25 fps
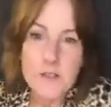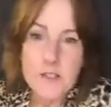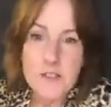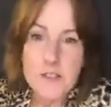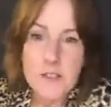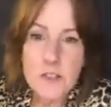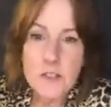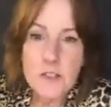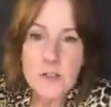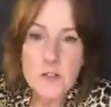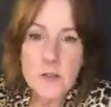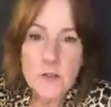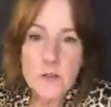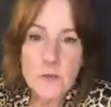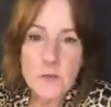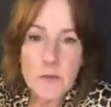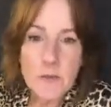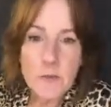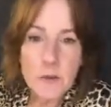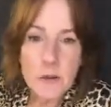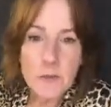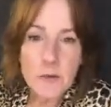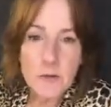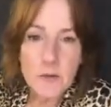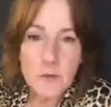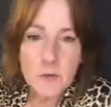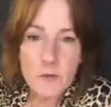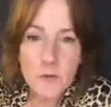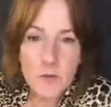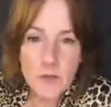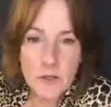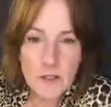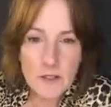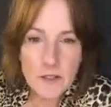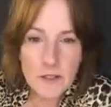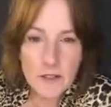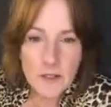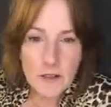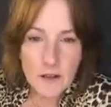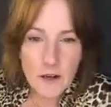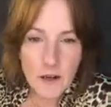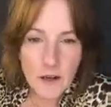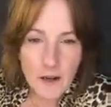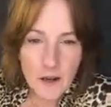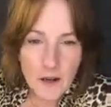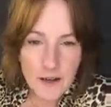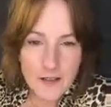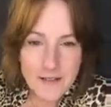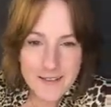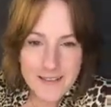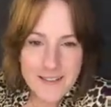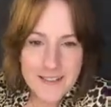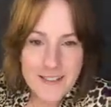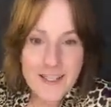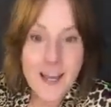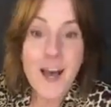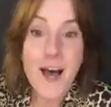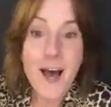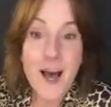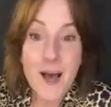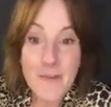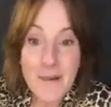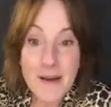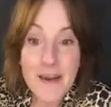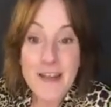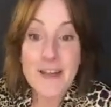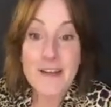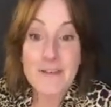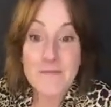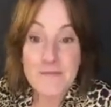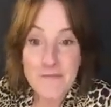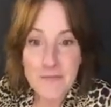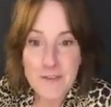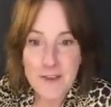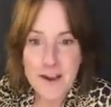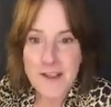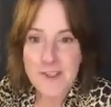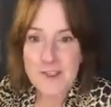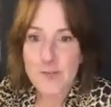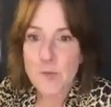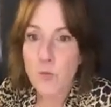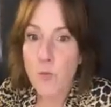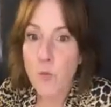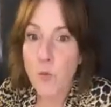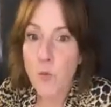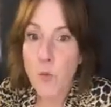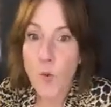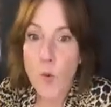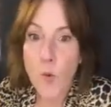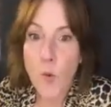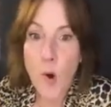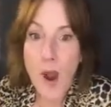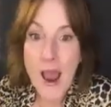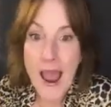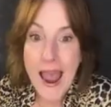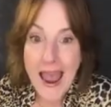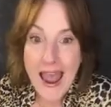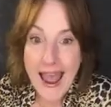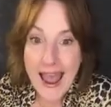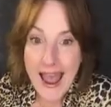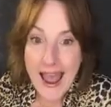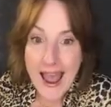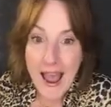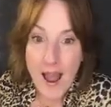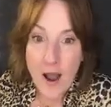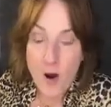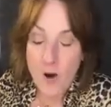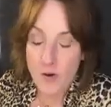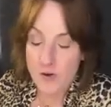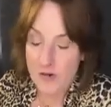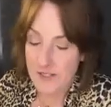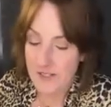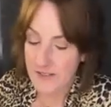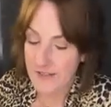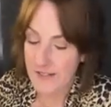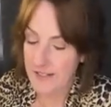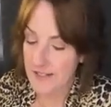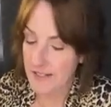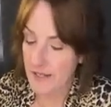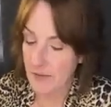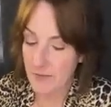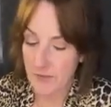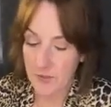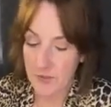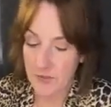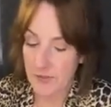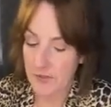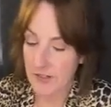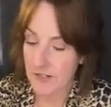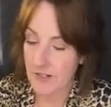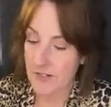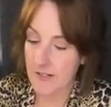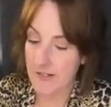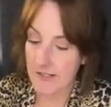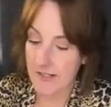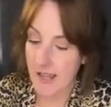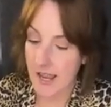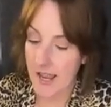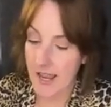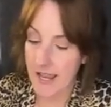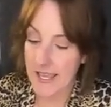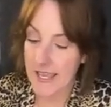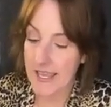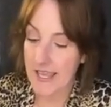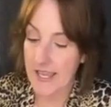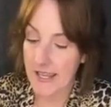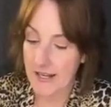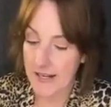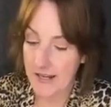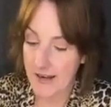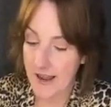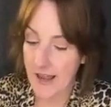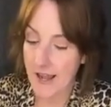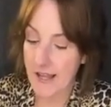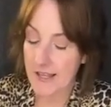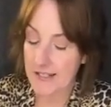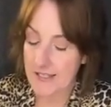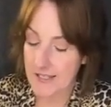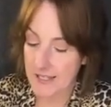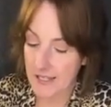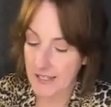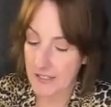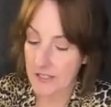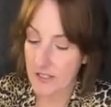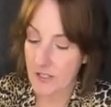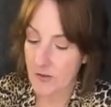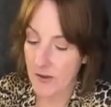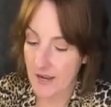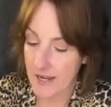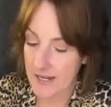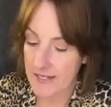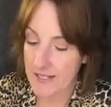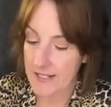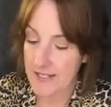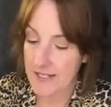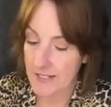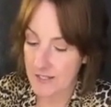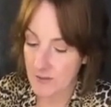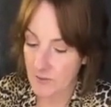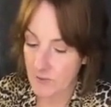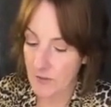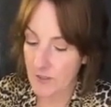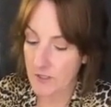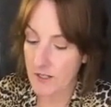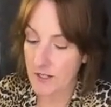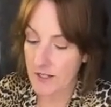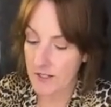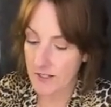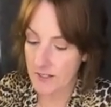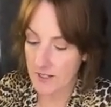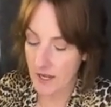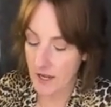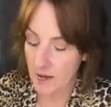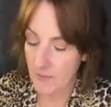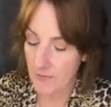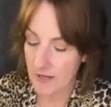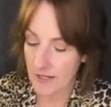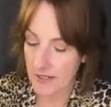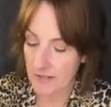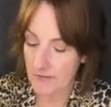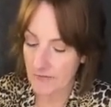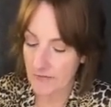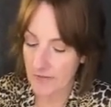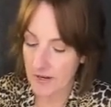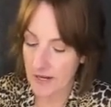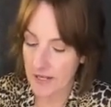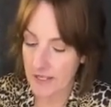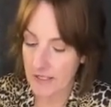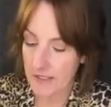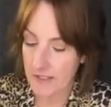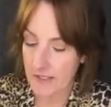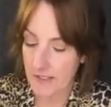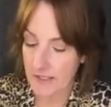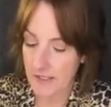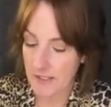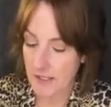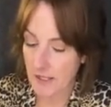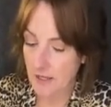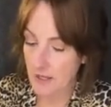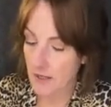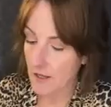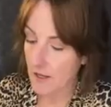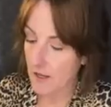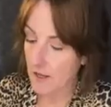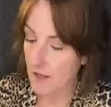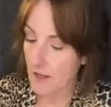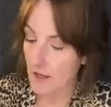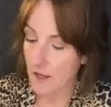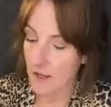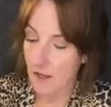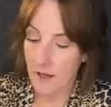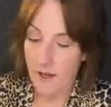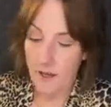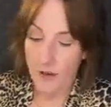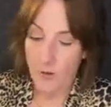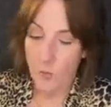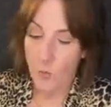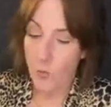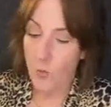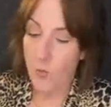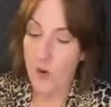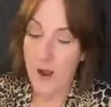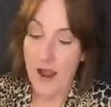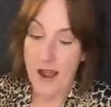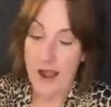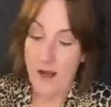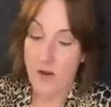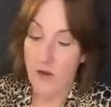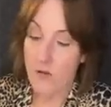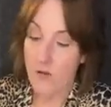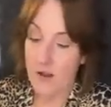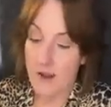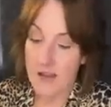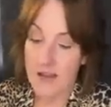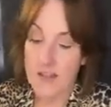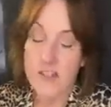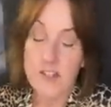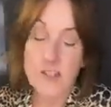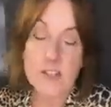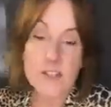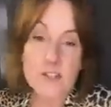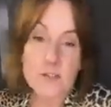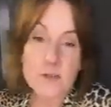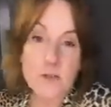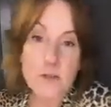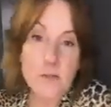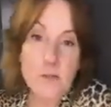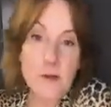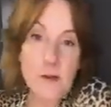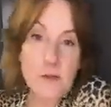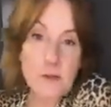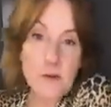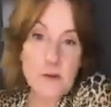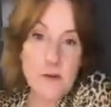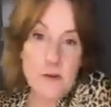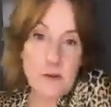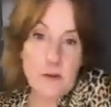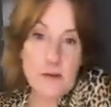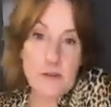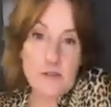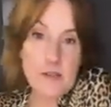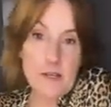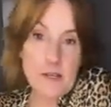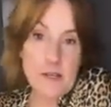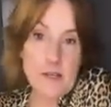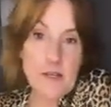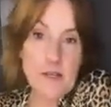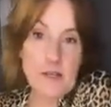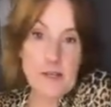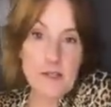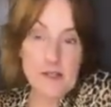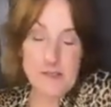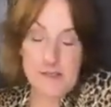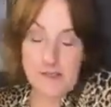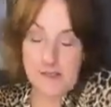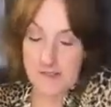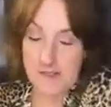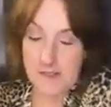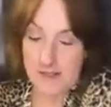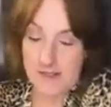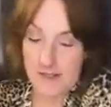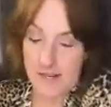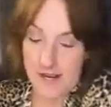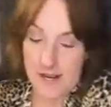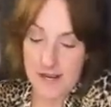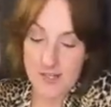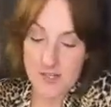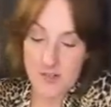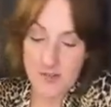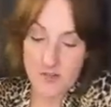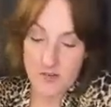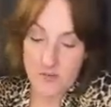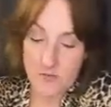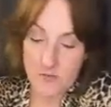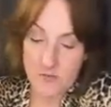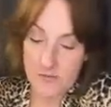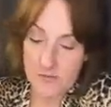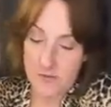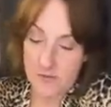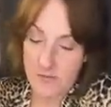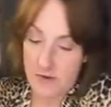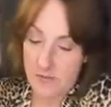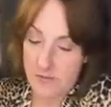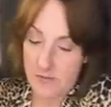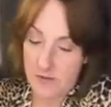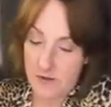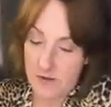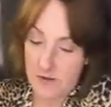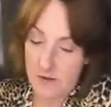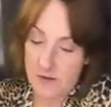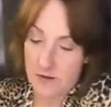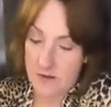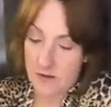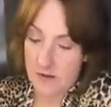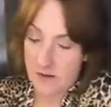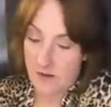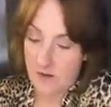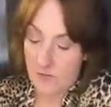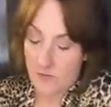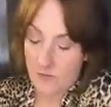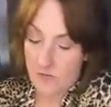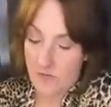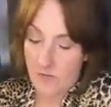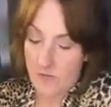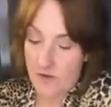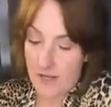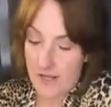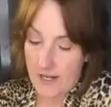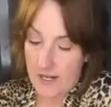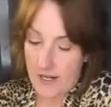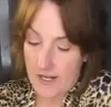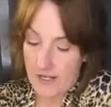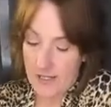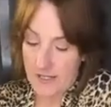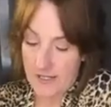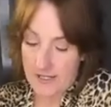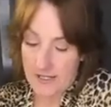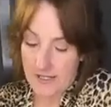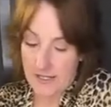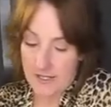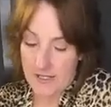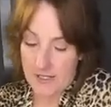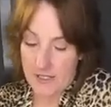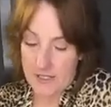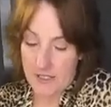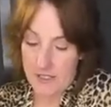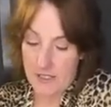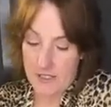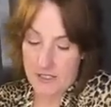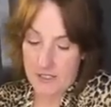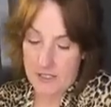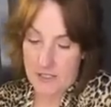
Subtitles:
Do you remember working on Tama and Friends? Wow! Did they dub the whole series? I cannot tell you. I did work on Tama and Friends. Wow. I just remember that it existed. I don't remember what I did.